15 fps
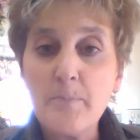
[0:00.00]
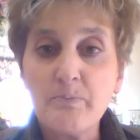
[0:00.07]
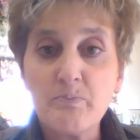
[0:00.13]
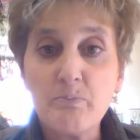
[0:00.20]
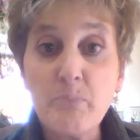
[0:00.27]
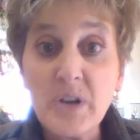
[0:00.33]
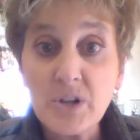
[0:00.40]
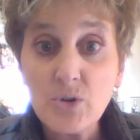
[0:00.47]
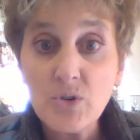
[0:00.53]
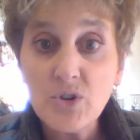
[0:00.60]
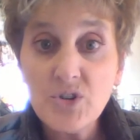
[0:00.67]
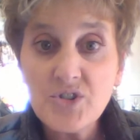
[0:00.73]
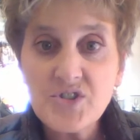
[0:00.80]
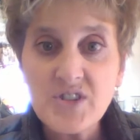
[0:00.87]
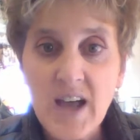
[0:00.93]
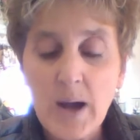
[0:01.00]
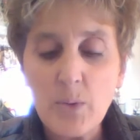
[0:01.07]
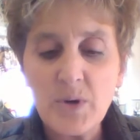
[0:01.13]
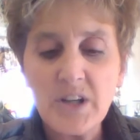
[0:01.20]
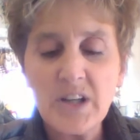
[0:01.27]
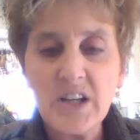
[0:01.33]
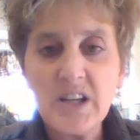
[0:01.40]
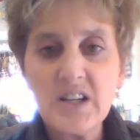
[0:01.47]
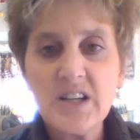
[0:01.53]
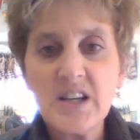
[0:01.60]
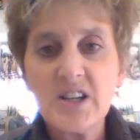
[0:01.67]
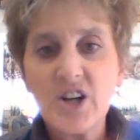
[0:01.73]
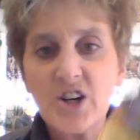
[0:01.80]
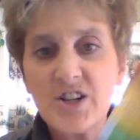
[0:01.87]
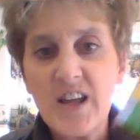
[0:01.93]
minerals that we need
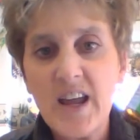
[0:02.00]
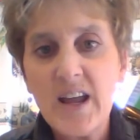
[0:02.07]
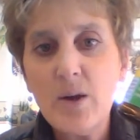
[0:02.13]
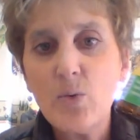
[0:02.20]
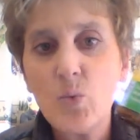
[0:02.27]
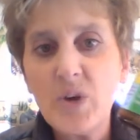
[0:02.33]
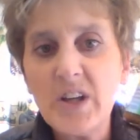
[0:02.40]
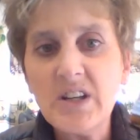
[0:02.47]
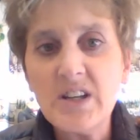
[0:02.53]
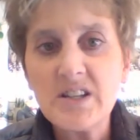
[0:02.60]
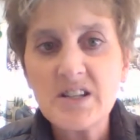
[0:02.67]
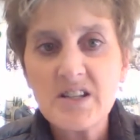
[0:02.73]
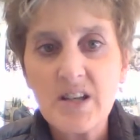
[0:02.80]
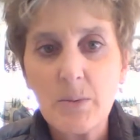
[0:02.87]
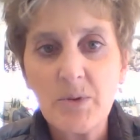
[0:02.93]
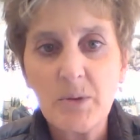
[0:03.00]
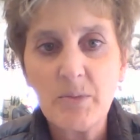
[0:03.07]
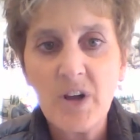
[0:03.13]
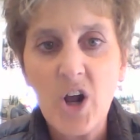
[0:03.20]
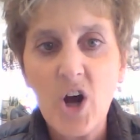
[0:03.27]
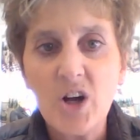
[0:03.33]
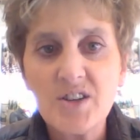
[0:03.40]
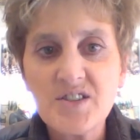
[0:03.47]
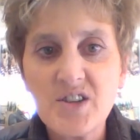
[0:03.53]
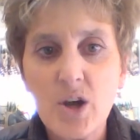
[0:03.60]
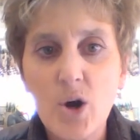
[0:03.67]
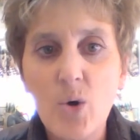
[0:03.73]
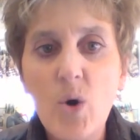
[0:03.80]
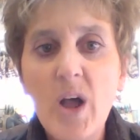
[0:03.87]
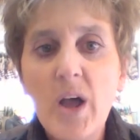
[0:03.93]
in our day, we need to supplement
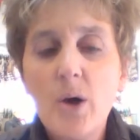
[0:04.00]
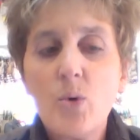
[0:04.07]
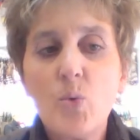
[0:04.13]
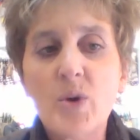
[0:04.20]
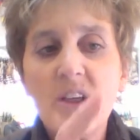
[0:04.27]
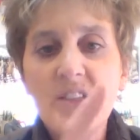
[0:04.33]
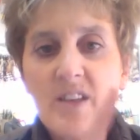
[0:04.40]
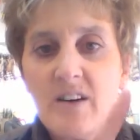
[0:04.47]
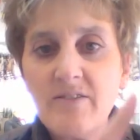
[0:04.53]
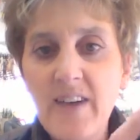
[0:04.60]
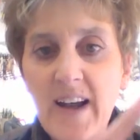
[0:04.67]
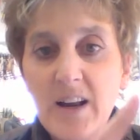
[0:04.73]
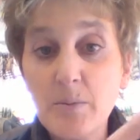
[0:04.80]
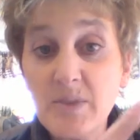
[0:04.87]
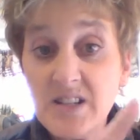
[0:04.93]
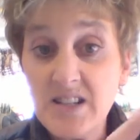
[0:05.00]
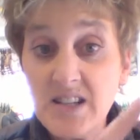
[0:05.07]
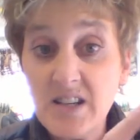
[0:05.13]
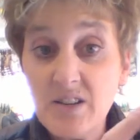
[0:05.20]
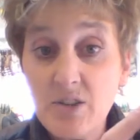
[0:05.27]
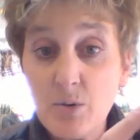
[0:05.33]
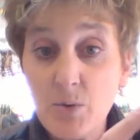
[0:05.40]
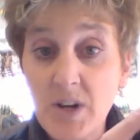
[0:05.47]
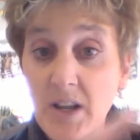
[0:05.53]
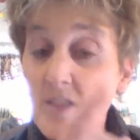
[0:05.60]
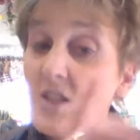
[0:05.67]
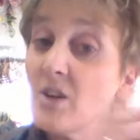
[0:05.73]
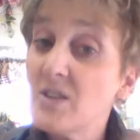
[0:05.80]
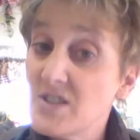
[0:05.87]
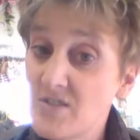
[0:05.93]
also with a vitamin D3.
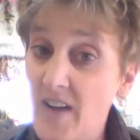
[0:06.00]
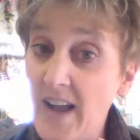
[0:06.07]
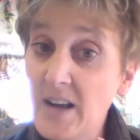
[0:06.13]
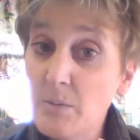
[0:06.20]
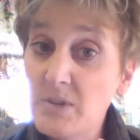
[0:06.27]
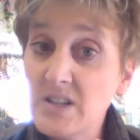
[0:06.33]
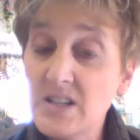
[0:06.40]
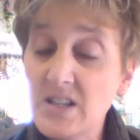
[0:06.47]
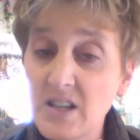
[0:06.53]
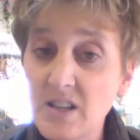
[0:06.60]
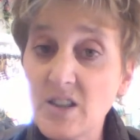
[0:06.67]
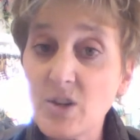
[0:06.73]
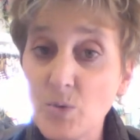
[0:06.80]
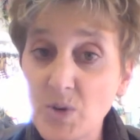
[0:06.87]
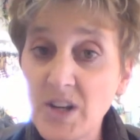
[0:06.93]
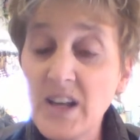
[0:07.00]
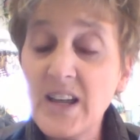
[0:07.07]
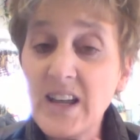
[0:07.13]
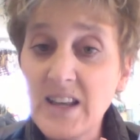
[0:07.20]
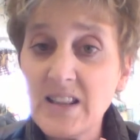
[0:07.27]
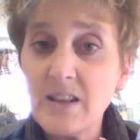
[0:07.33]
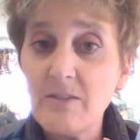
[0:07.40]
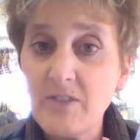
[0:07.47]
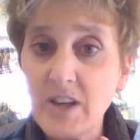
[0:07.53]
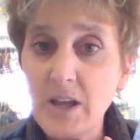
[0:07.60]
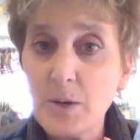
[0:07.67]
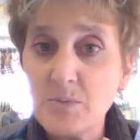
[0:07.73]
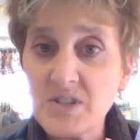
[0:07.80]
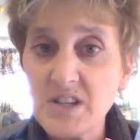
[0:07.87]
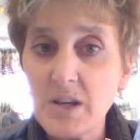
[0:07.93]
There is vitamin D3 in the
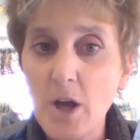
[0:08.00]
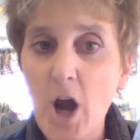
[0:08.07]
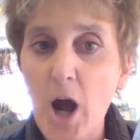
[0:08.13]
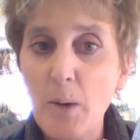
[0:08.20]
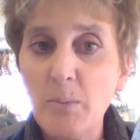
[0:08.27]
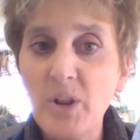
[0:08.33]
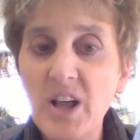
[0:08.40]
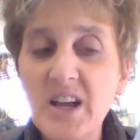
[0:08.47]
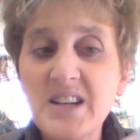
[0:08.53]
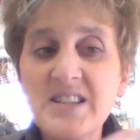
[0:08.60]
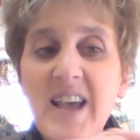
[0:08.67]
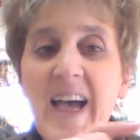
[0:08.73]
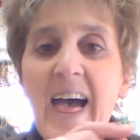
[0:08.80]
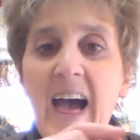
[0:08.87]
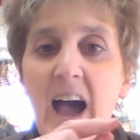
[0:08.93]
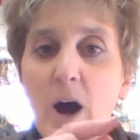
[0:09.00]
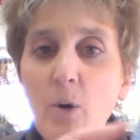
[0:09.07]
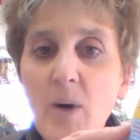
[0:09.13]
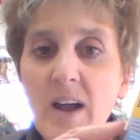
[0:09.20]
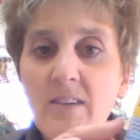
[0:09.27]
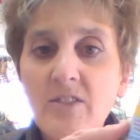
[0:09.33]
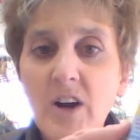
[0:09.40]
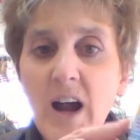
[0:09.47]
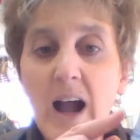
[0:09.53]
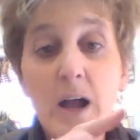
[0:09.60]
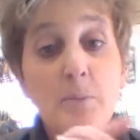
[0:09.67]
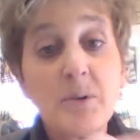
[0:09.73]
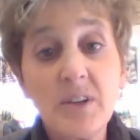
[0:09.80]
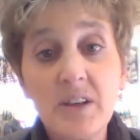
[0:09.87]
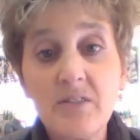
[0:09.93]
VMZ complex. However, I
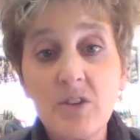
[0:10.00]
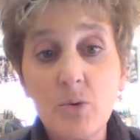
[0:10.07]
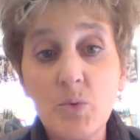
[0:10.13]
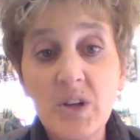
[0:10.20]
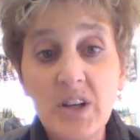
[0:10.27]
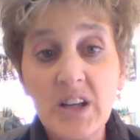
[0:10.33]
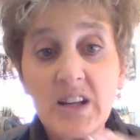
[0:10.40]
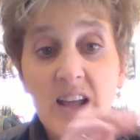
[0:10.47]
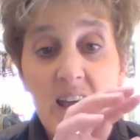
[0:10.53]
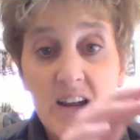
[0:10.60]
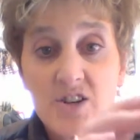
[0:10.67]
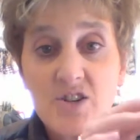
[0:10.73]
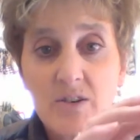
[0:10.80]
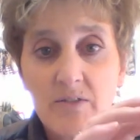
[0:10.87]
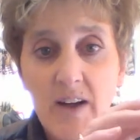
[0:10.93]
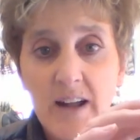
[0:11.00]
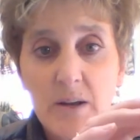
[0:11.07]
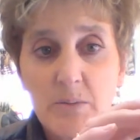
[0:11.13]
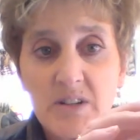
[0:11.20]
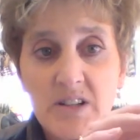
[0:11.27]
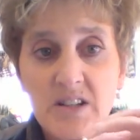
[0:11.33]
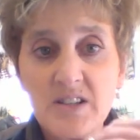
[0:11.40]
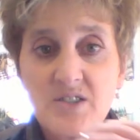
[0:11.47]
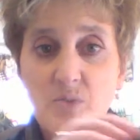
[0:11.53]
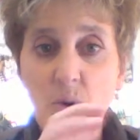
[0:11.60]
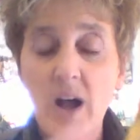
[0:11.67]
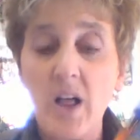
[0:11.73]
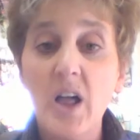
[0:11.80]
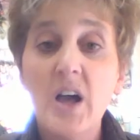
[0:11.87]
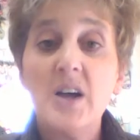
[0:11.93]
believe that we need extra vitamin D as
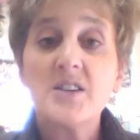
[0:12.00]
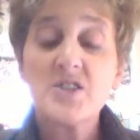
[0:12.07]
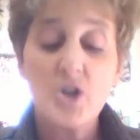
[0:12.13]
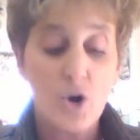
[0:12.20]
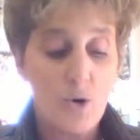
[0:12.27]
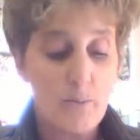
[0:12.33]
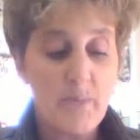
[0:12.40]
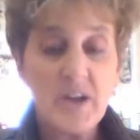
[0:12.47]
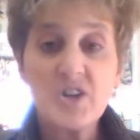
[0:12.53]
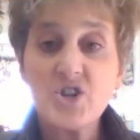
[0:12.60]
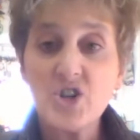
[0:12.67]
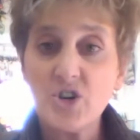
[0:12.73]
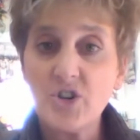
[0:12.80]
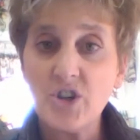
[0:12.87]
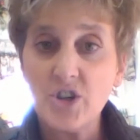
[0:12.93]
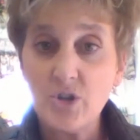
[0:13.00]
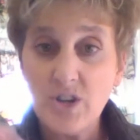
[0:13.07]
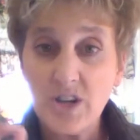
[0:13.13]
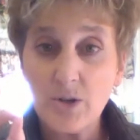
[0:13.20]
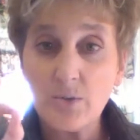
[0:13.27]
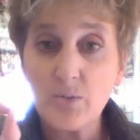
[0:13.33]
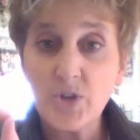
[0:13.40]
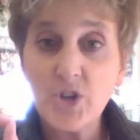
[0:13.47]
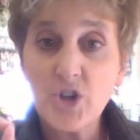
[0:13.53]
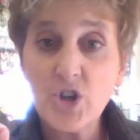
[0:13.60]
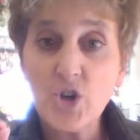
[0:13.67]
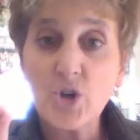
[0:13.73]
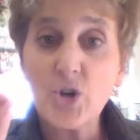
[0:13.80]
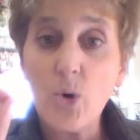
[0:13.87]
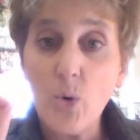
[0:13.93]
well. So make sure that you get a really
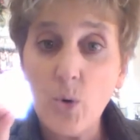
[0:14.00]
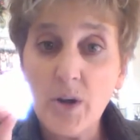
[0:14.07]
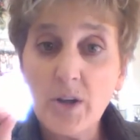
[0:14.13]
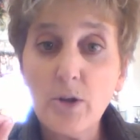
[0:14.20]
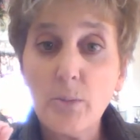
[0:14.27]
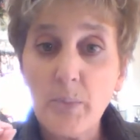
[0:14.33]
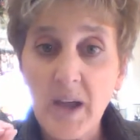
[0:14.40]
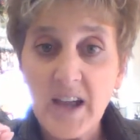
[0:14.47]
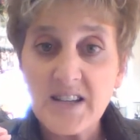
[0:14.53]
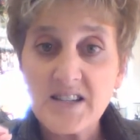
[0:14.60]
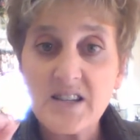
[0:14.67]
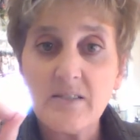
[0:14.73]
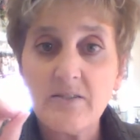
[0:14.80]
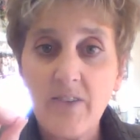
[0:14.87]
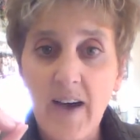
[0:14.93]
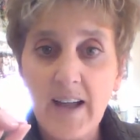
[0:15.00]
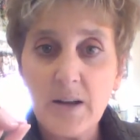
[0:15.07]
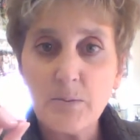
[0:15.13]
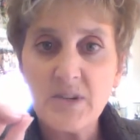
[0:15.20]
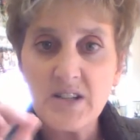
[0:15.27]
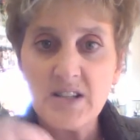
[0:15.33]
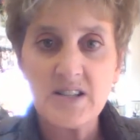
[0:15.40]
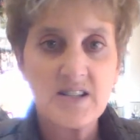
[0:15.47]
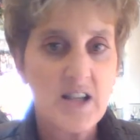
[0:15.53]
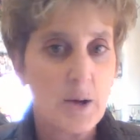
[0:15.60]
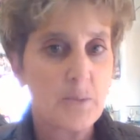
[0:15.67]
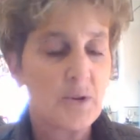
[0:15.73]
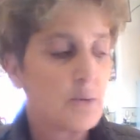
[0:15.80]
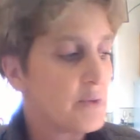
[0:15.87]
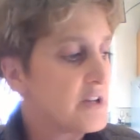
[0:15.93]
good oil-based vitamin D
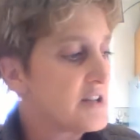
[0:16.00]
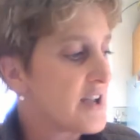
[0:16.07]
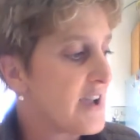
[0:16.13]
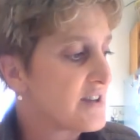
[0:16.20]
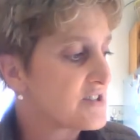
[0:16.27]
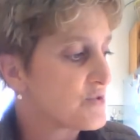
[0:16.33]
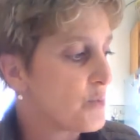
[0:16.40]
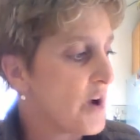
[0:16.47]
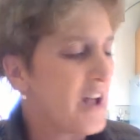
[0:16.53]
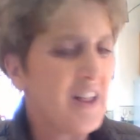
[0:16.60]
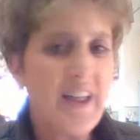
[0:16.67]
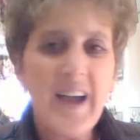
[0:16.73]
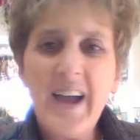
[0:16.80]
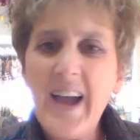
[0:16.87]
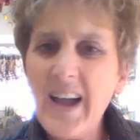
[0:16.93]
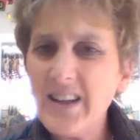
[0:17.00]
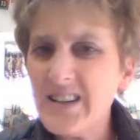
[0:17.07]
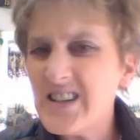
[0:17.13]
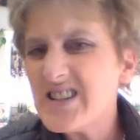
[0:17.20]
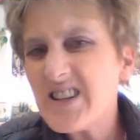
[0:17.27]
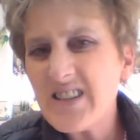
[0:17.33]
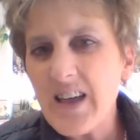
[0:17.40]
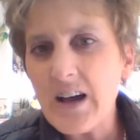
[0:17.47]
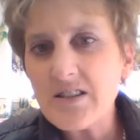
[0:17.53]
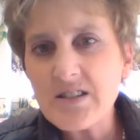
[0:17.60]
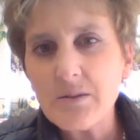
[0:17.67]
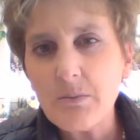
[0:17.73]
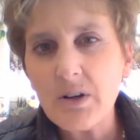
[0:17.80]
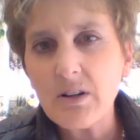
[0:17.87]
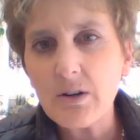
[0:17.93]
supplement as well, at least
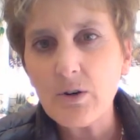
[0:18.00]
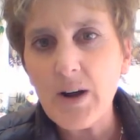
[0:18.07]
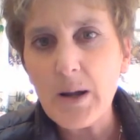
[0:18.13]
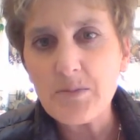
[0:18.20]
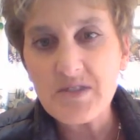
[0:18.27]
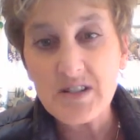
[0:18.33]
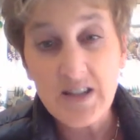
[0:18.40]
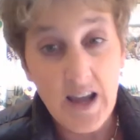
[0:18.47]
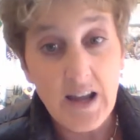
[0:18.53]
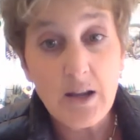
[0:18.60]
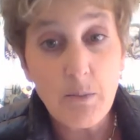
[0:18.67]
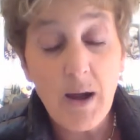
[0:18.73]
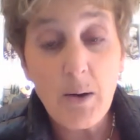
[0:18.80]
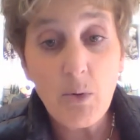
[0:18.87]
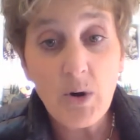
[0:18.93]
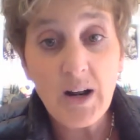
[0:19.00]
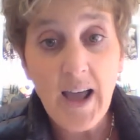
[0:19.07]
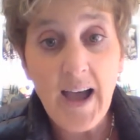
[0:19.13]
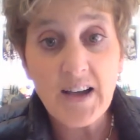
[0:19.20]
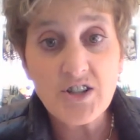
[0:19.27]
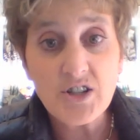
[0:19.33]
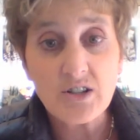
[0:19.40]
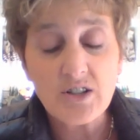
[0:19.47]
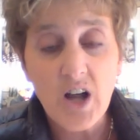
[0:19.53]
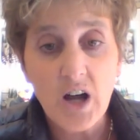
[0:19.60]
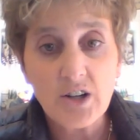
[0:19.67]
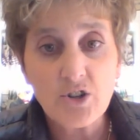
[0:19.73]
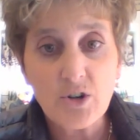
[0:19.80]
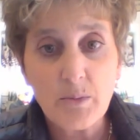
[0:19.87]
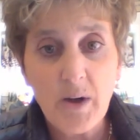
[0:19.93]
1,000 milligrams a day. You might want to ask your
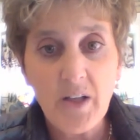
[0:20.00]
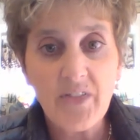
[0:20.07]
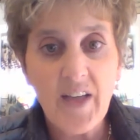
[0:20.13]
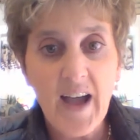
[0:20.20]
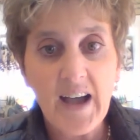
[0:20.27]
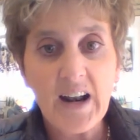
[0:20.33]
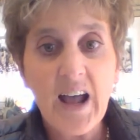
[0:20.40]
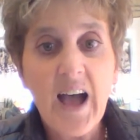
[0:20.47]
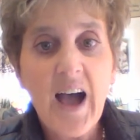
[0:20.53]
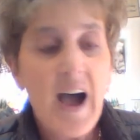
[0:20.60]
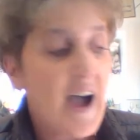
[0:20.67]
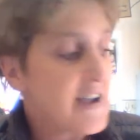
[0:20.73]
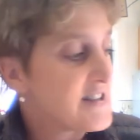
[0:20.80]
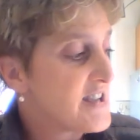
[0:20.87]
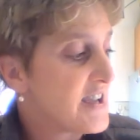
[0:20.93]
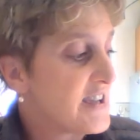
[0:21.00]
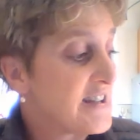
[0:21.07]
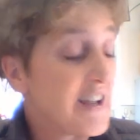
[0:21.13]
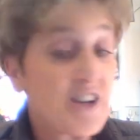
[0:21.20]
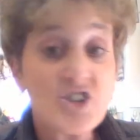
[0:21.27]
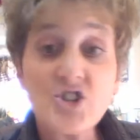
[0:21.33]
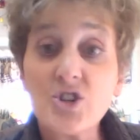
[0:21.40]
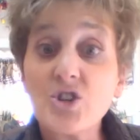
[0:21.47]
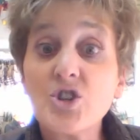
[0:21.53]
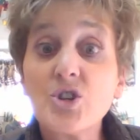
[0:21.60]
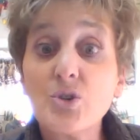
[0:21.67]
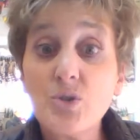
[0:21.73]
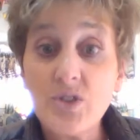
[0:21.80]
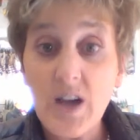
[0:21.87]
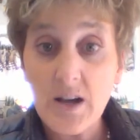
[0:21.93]
doctor about that. I take an extra
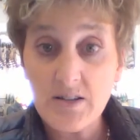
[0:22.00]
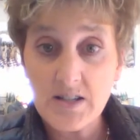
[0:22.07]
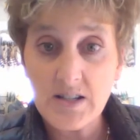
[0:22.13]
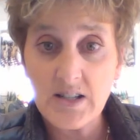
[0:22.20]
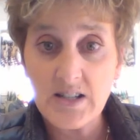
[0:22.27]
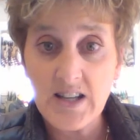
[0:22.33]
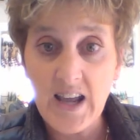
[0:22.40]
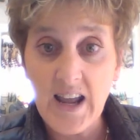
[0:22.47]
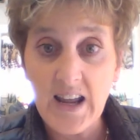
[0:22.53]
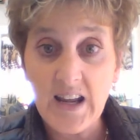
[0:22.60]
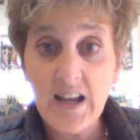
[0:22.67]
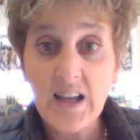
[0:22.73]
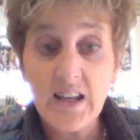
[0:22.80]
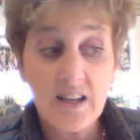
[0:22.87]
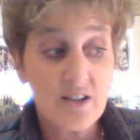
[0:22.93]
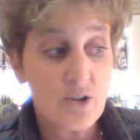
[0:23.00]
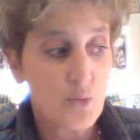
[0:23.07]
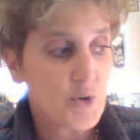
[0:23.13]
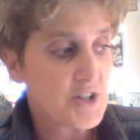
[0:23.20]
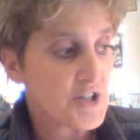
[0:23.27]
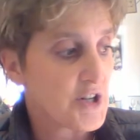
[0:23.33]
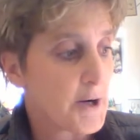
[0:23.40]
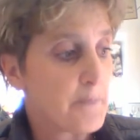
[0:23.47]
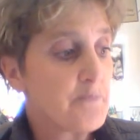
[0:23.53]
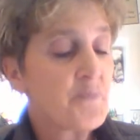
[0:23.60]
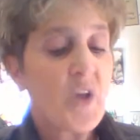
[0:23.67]
2,000 a day in the winter.